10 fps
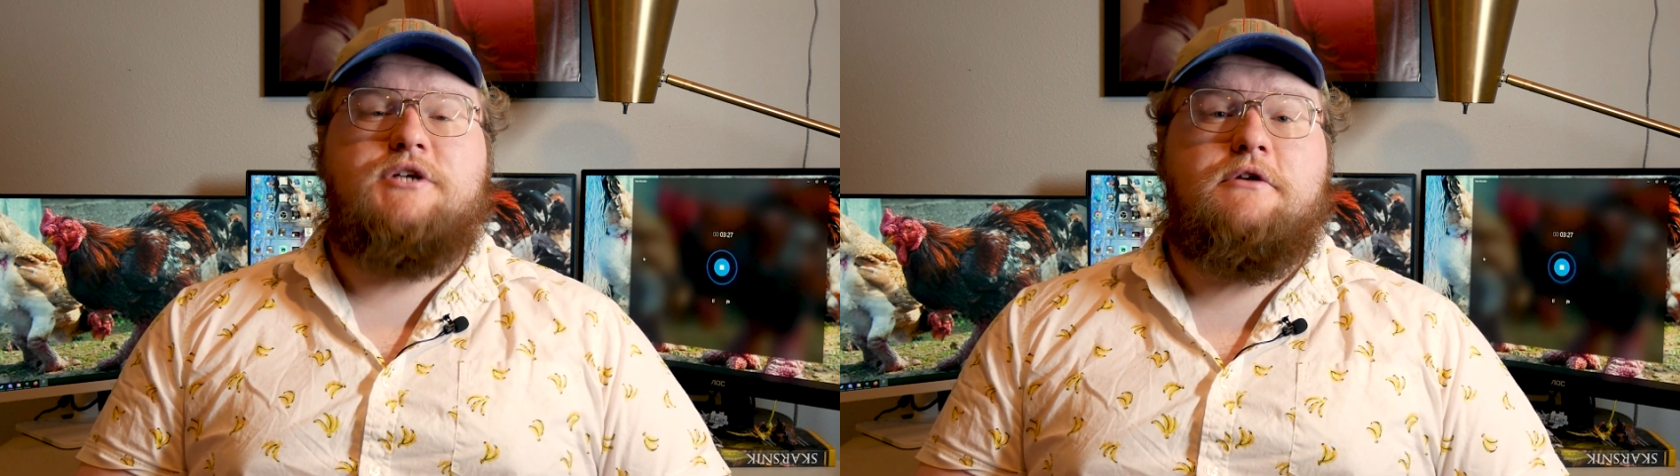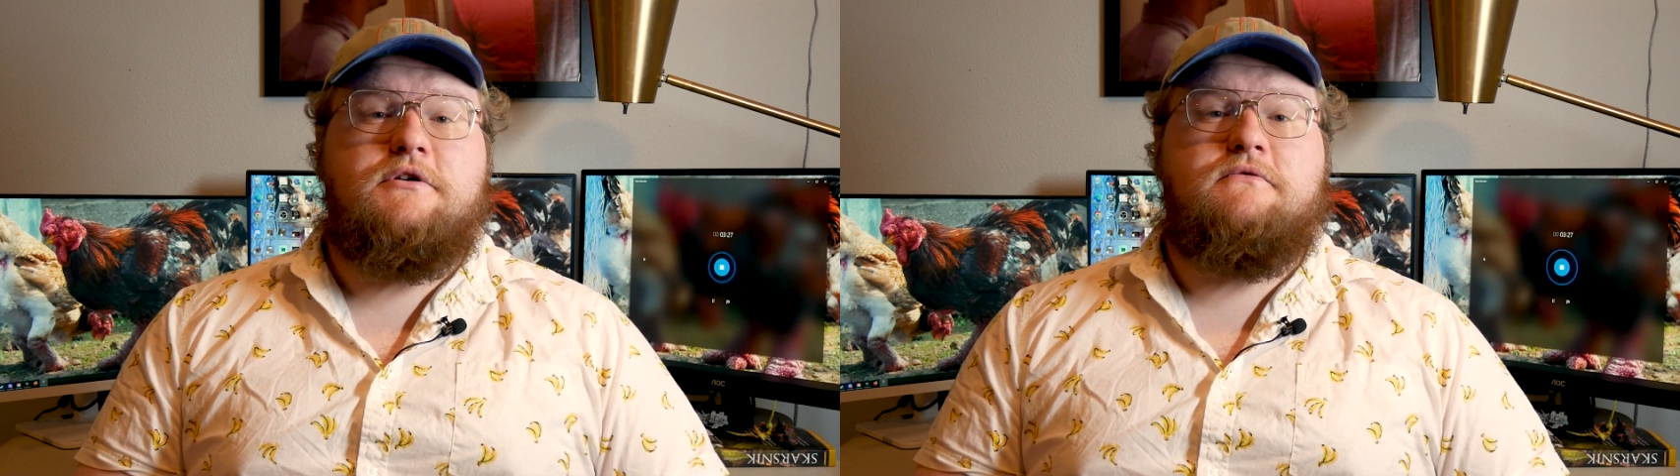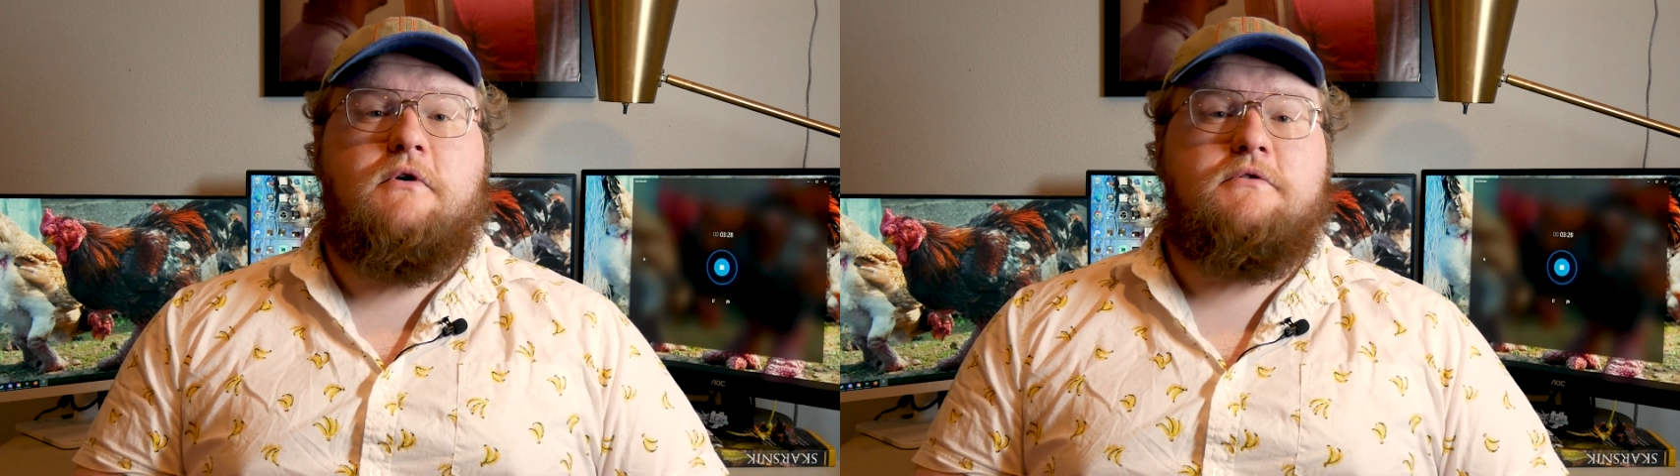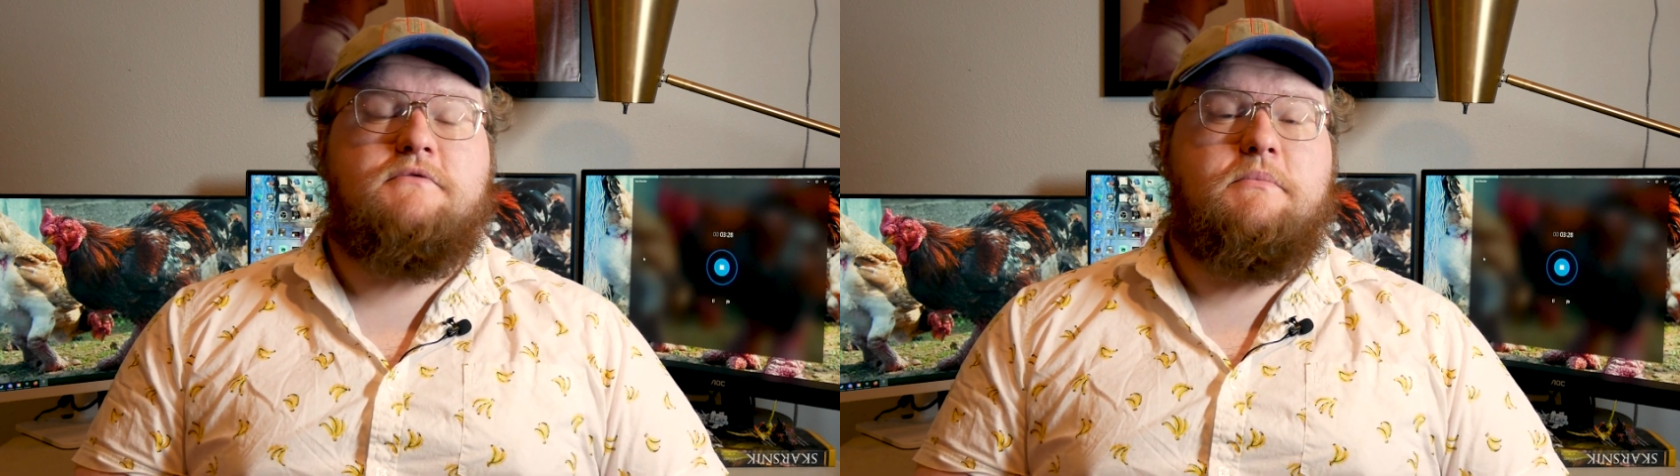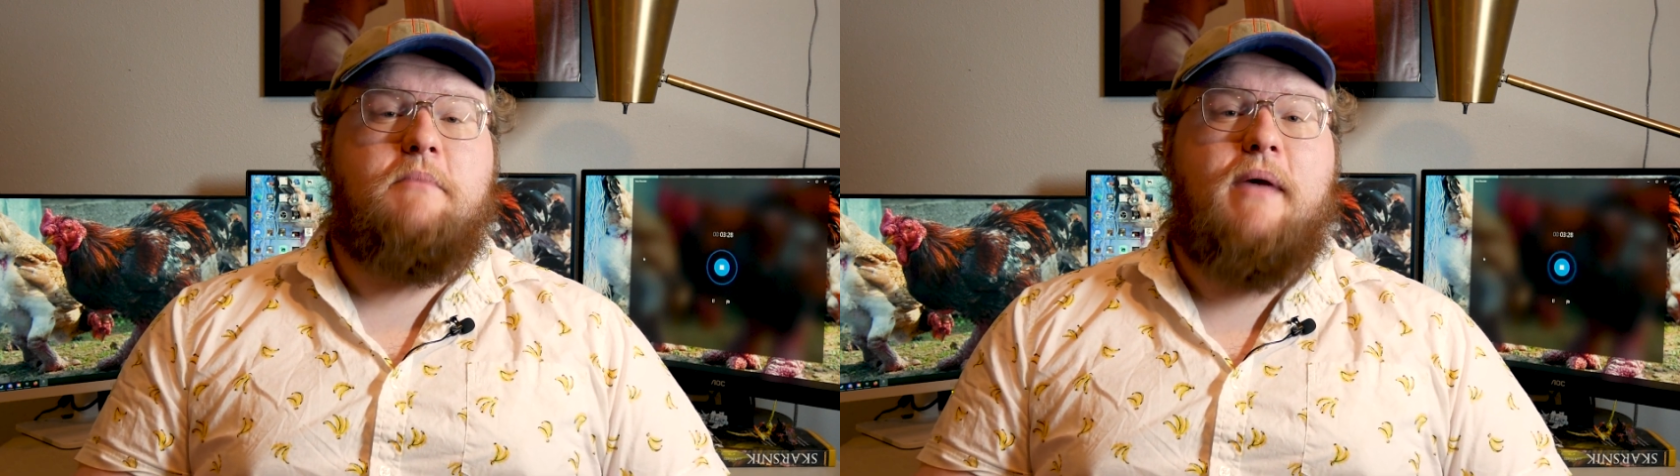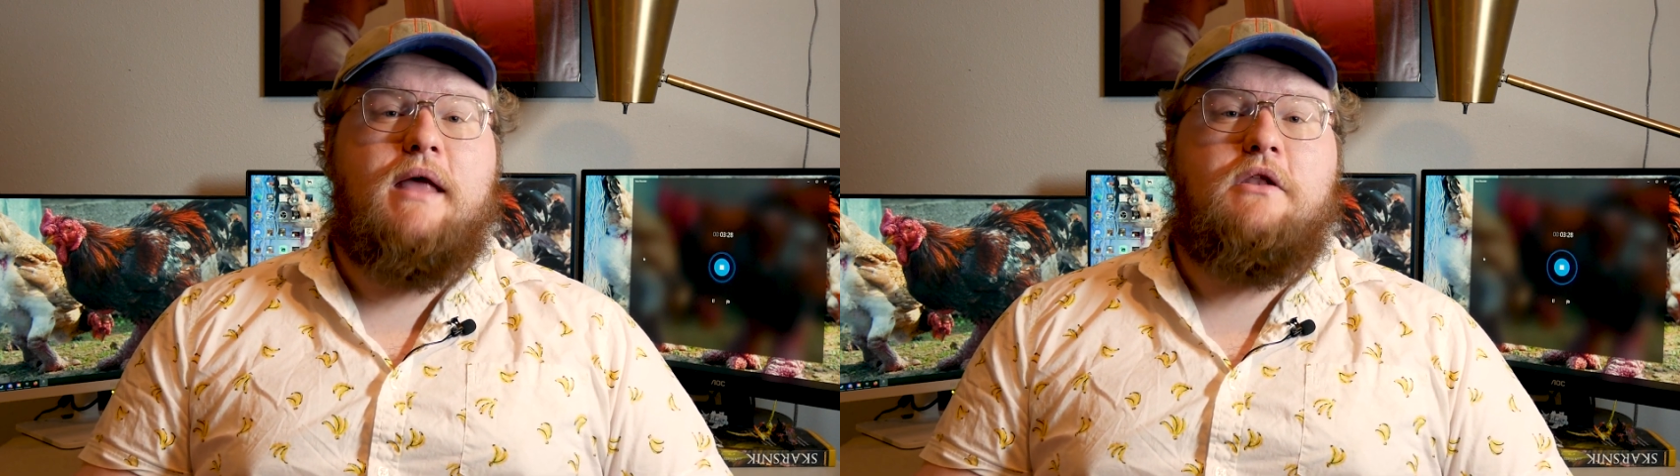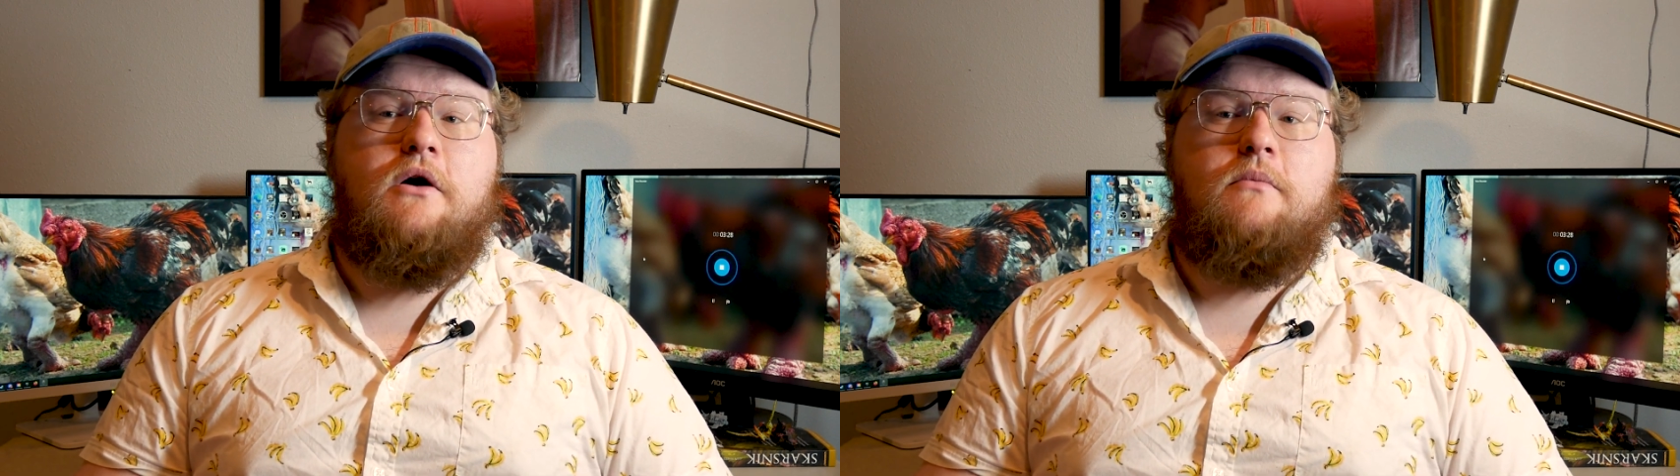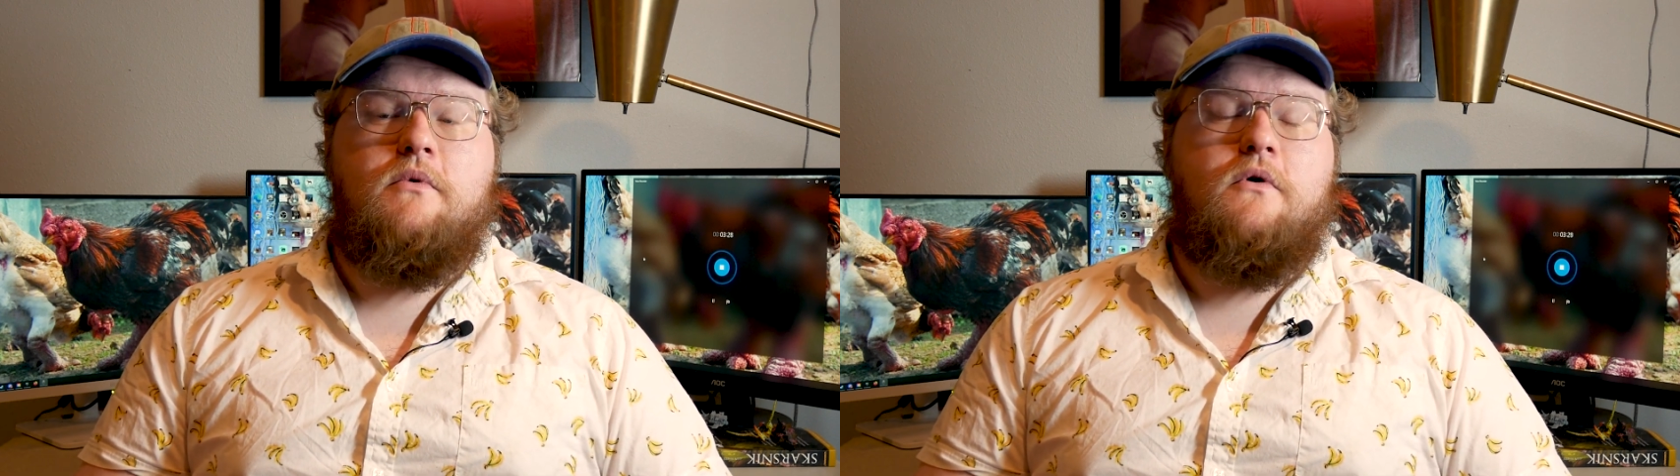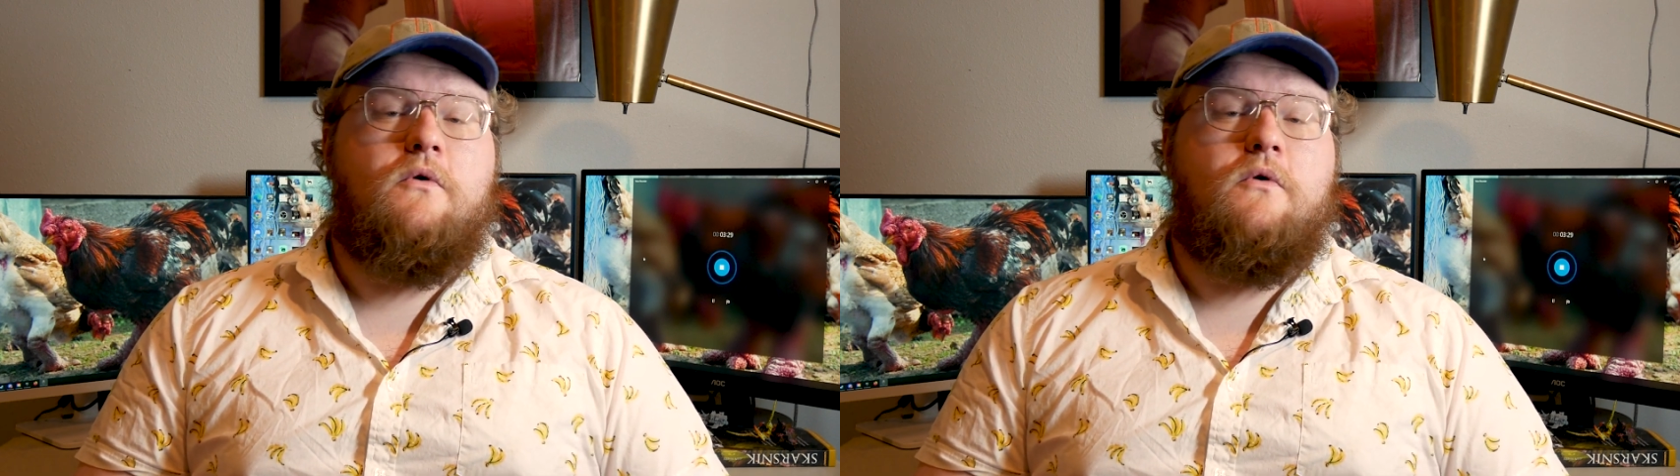generous folks from the band Gnome